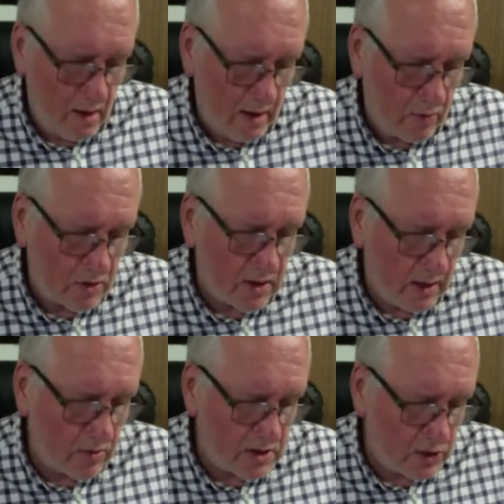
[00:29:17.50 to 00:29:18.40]

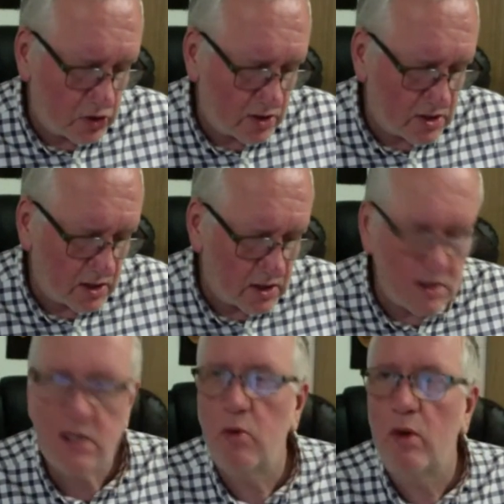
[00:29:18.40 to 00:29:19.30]
was interesting to
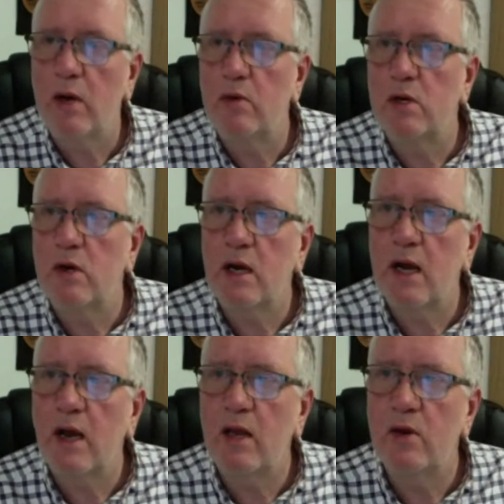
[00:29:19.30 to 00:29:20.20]
see what they were doing and
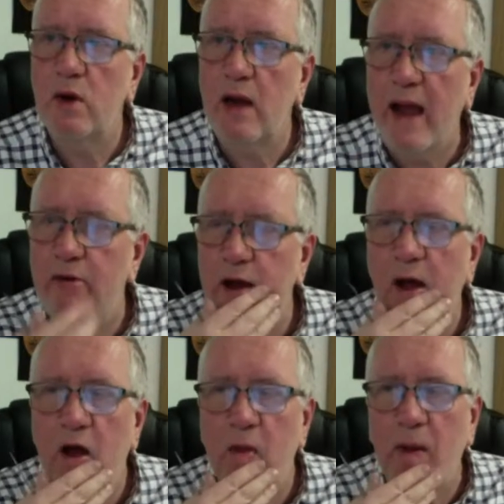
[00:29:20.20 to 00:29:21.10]
how they were doing it. Henry
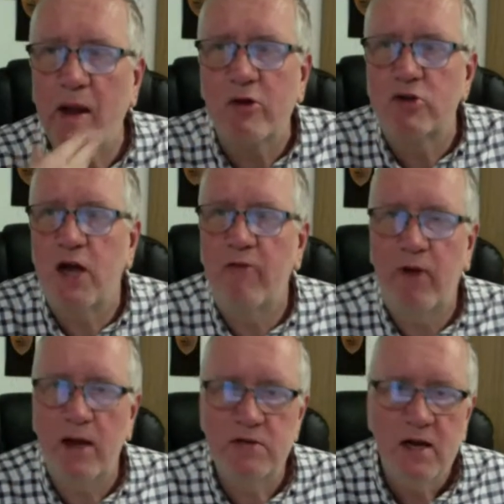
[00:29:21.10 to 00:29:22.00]
Ida Battle Chat
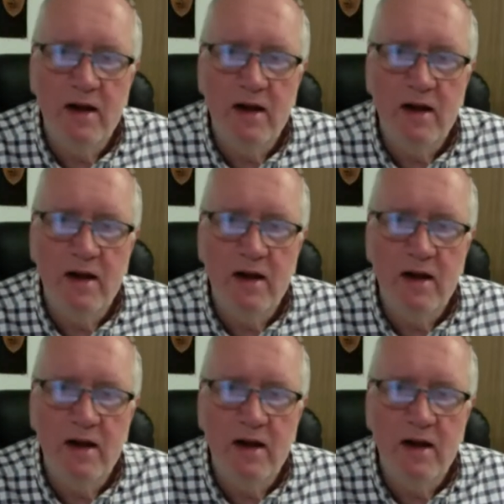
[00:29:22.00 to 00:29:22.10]
Fames.